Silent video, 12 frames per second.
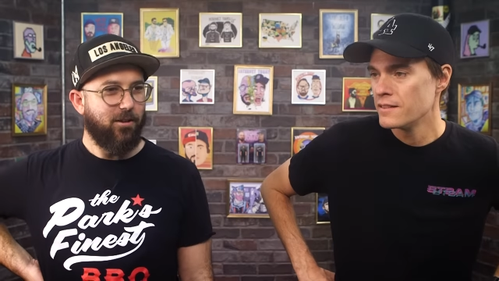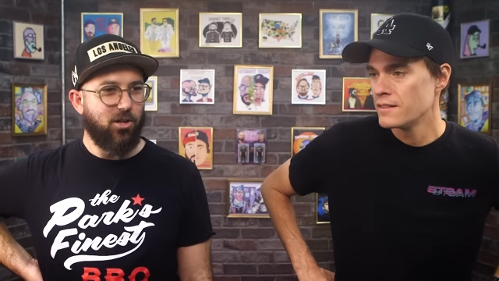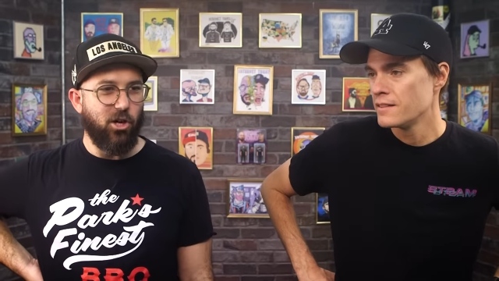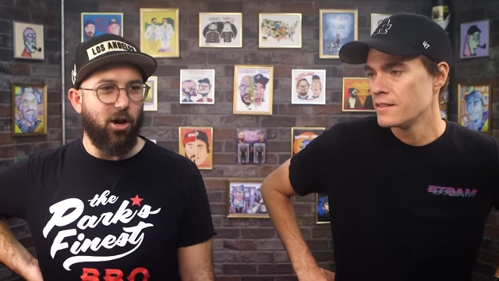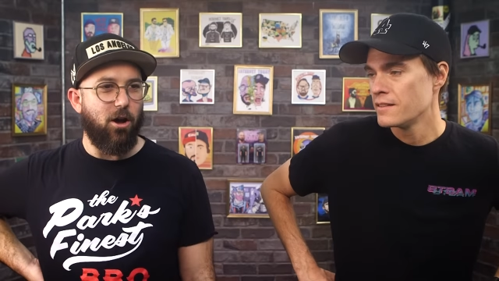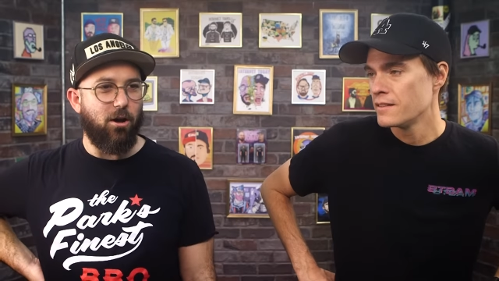
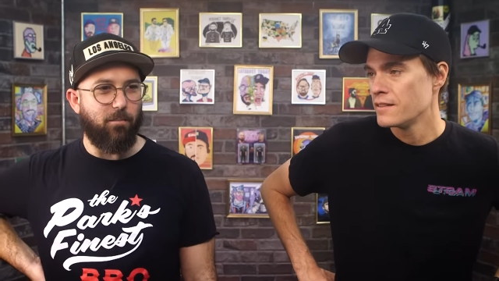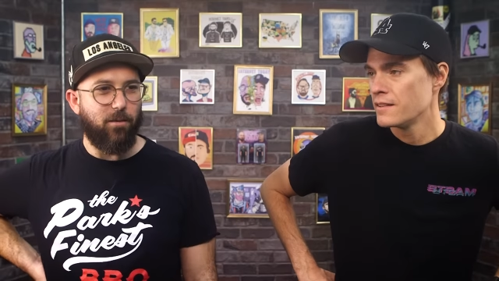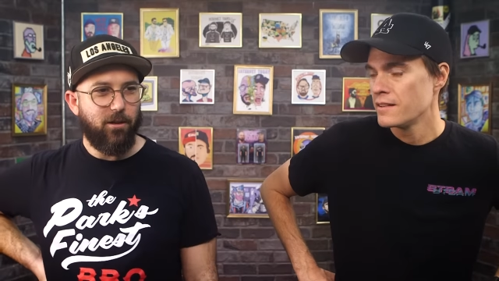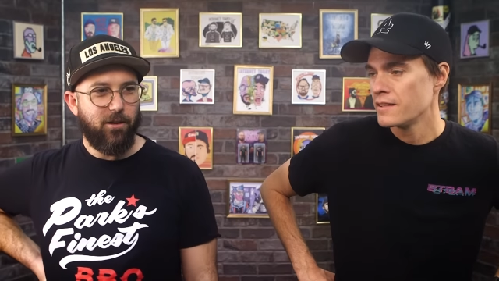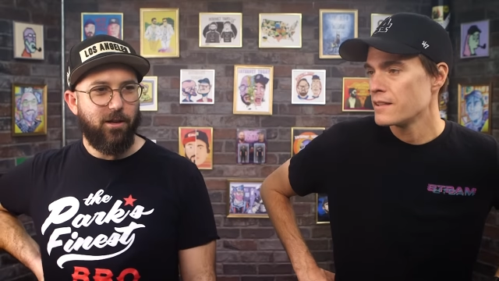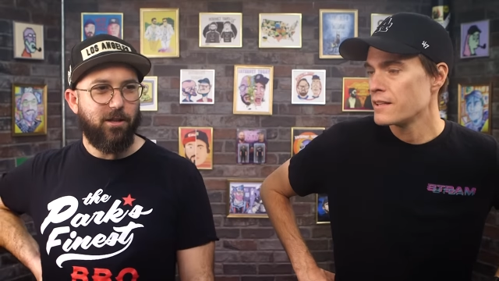Speaker 1: Come.
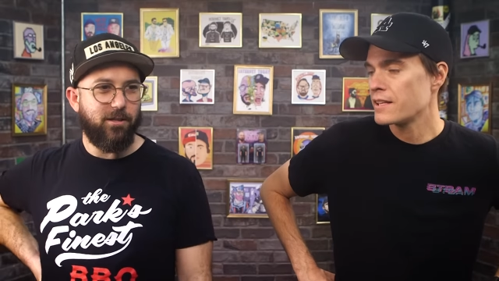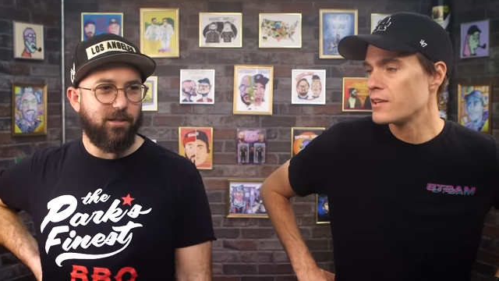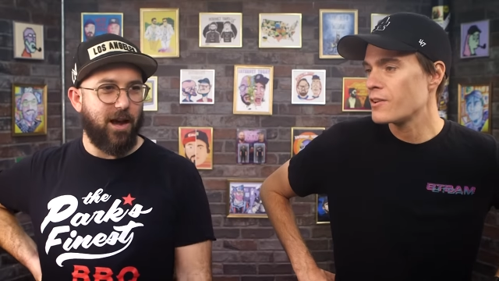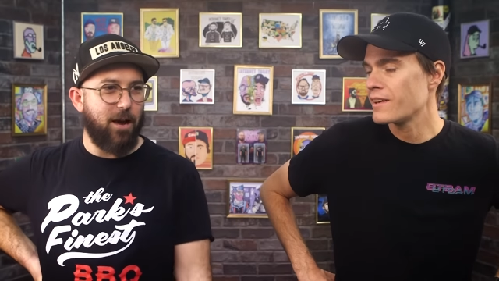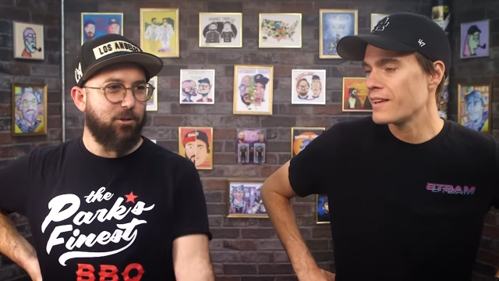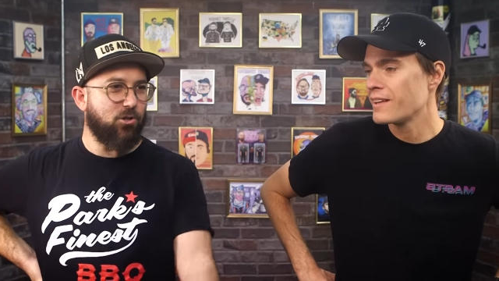You,
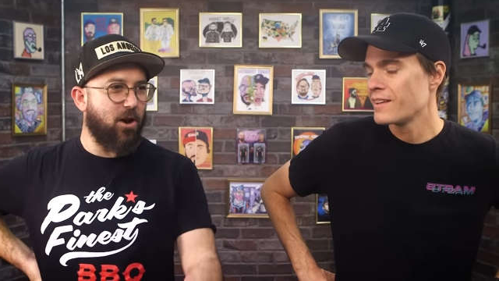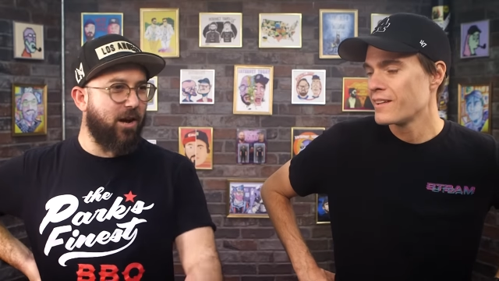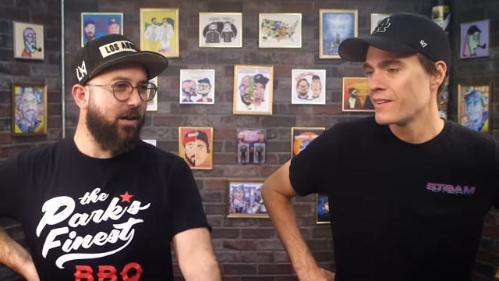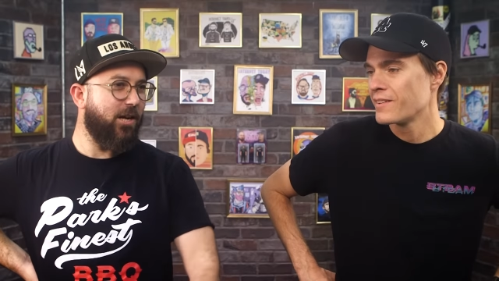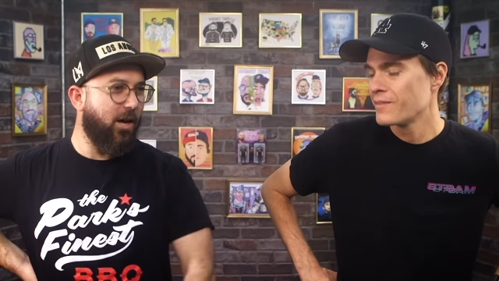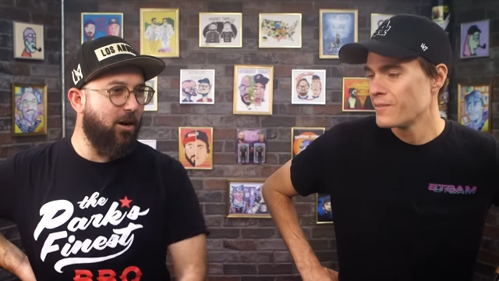this guy was
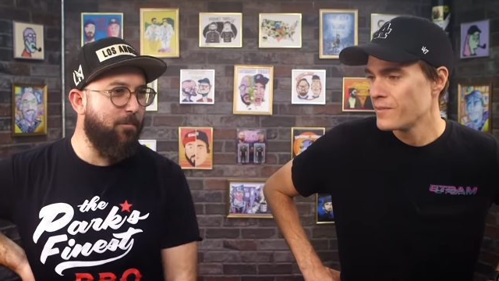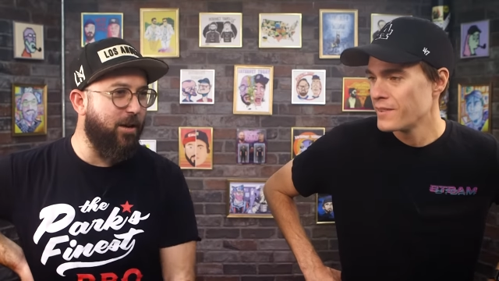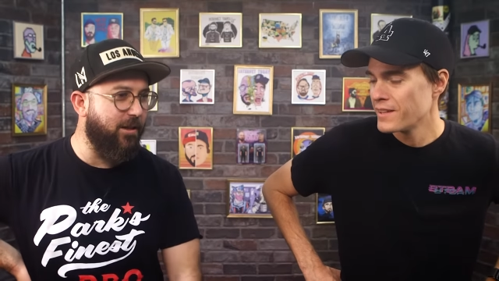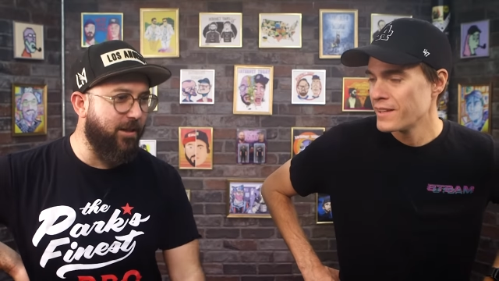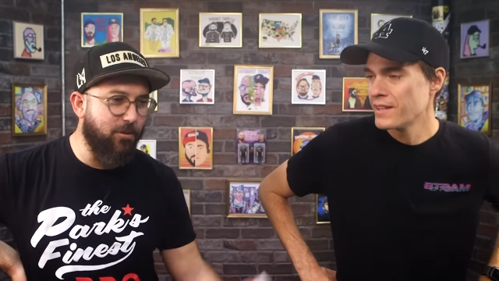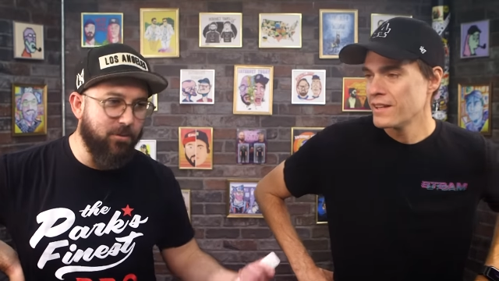trying to come
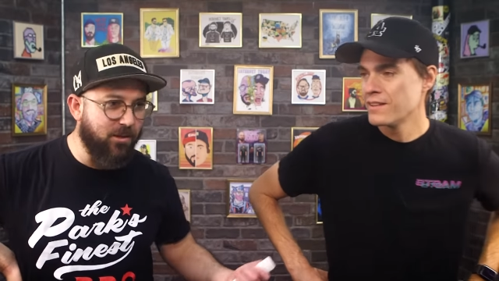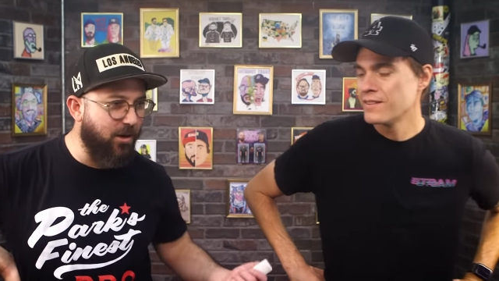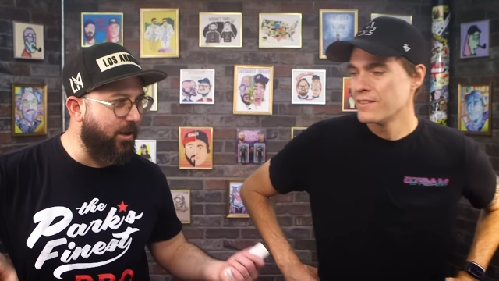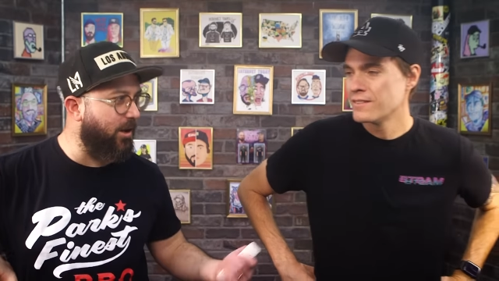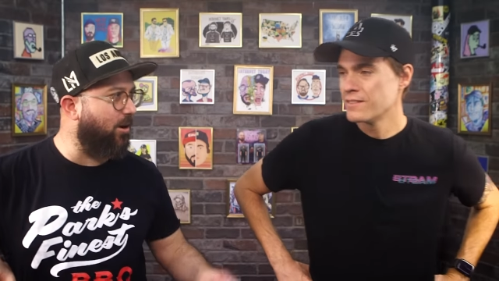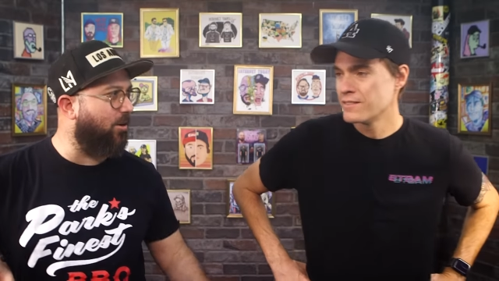and then he was
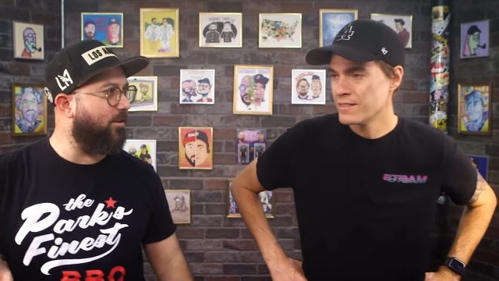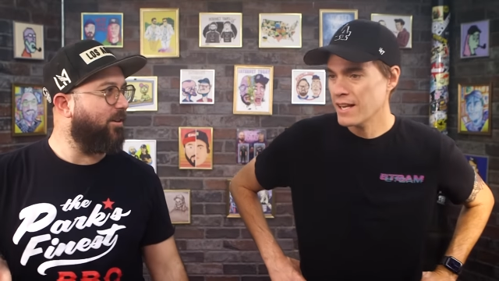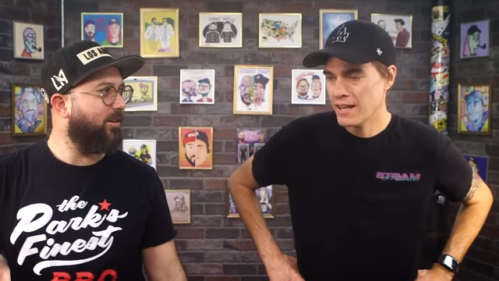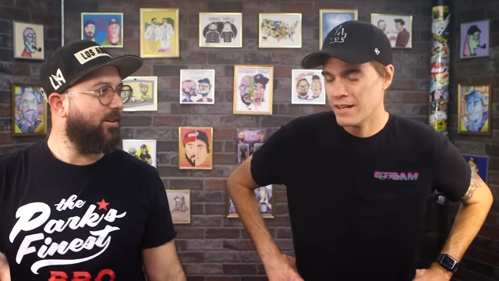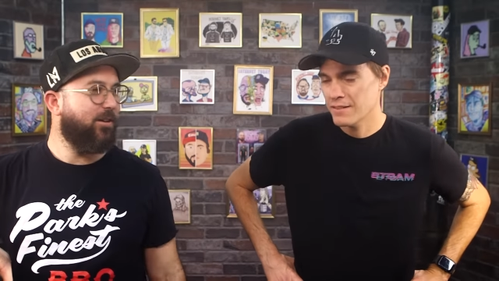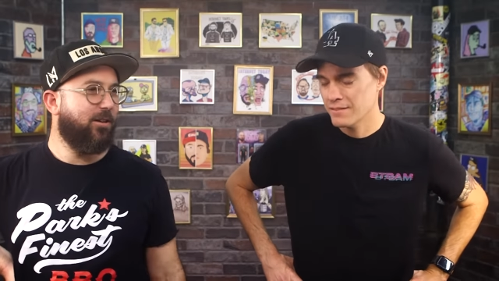going to go.
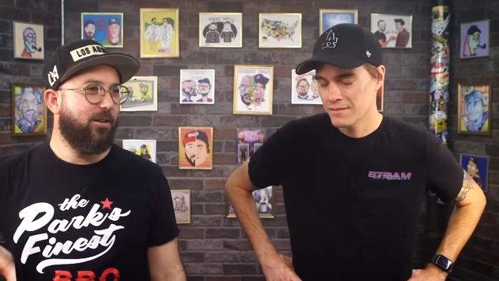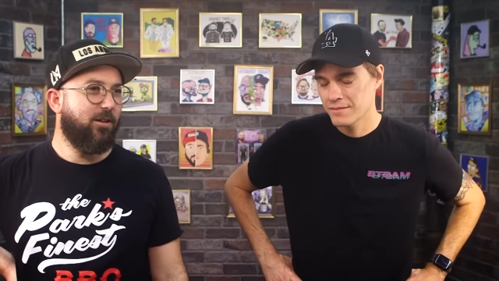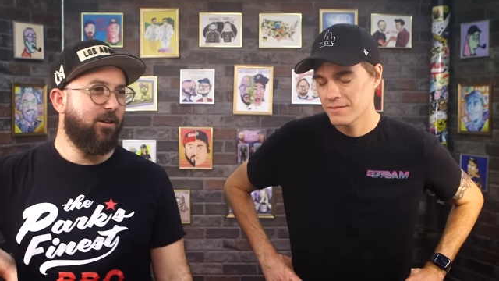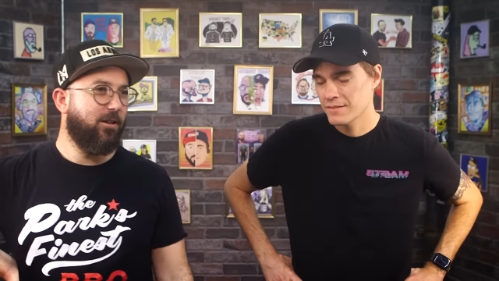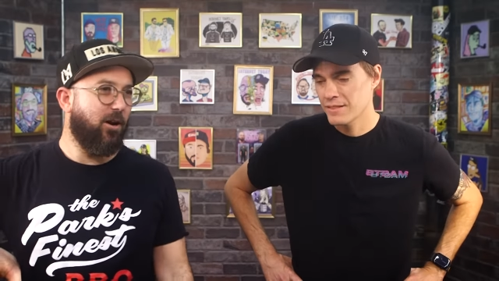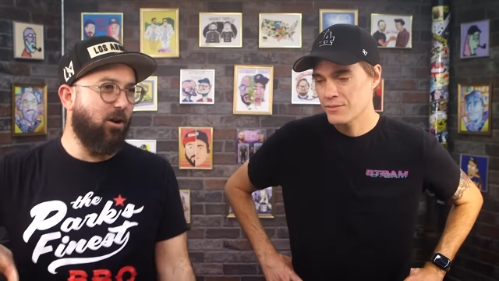Yeah.
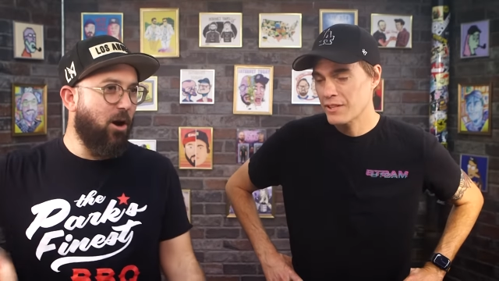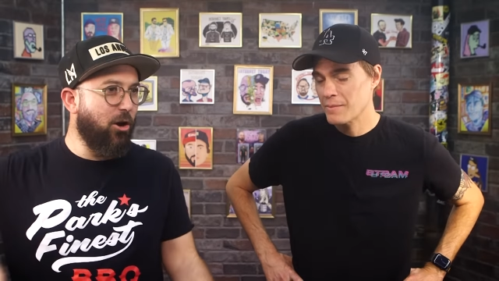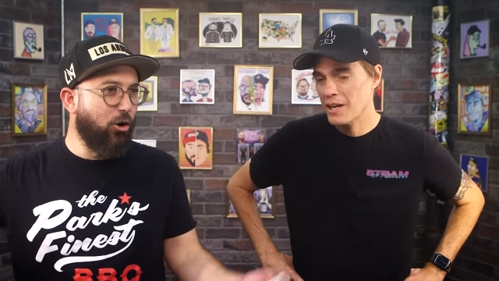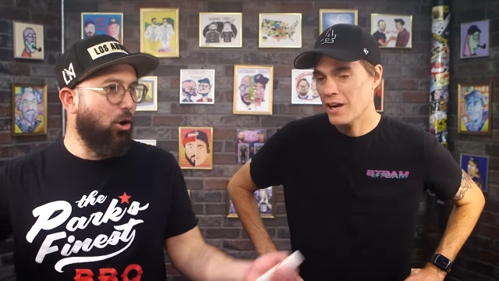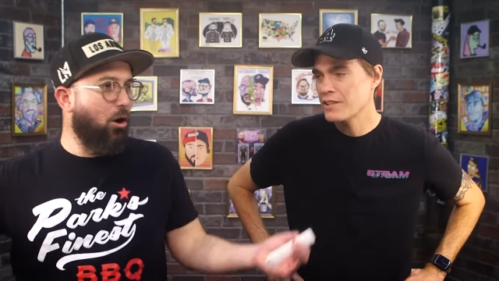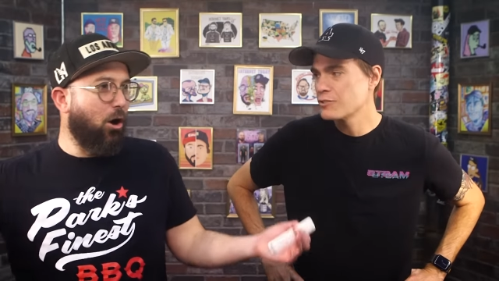oh, I
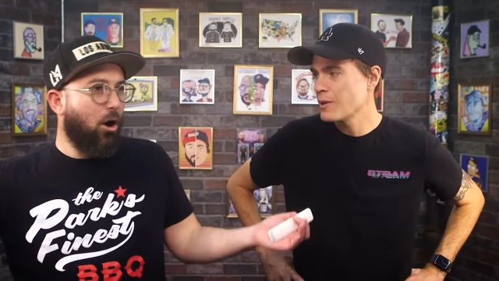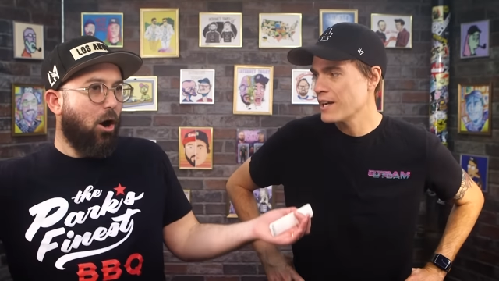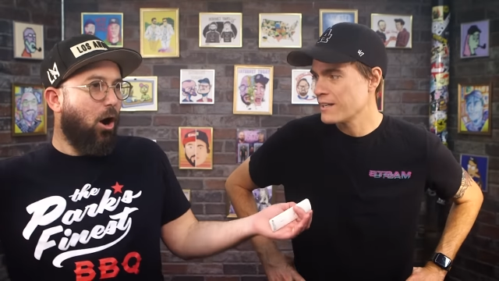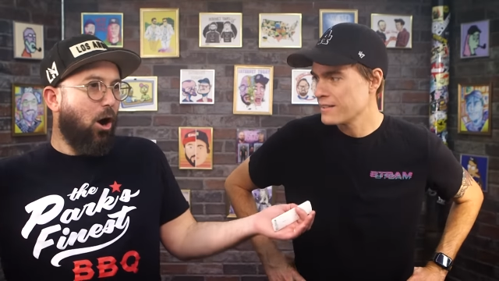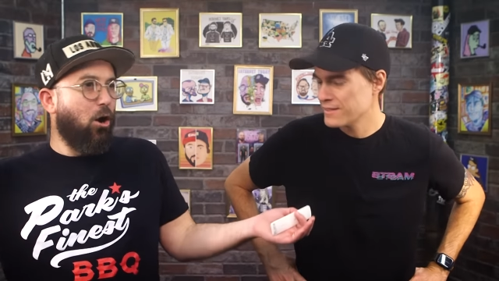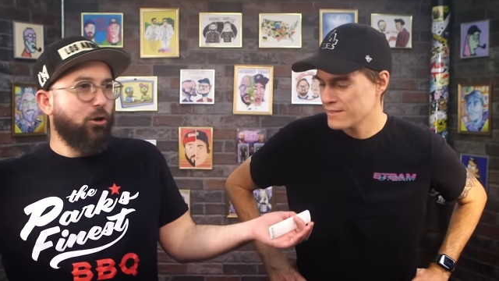didn't
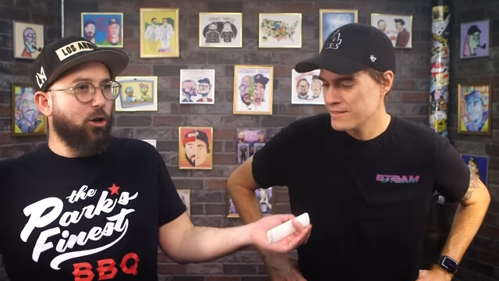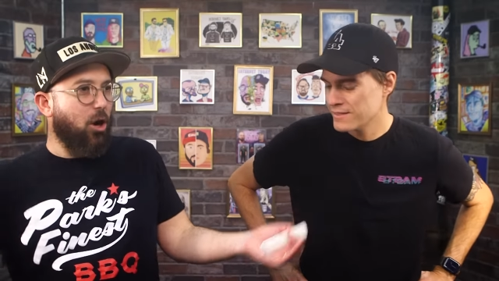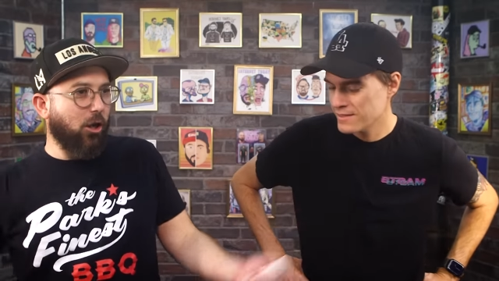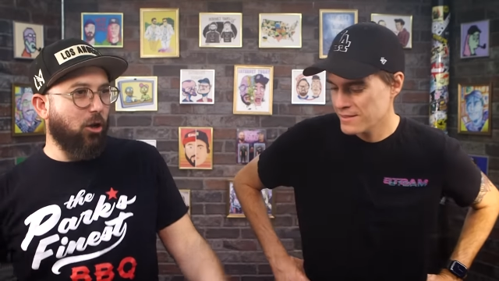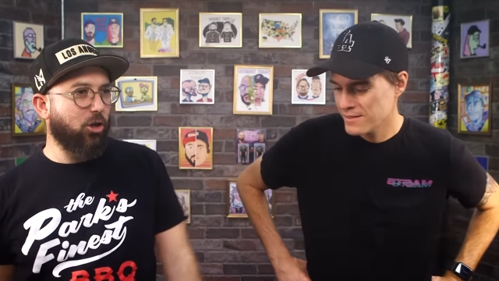know. Oh, you're not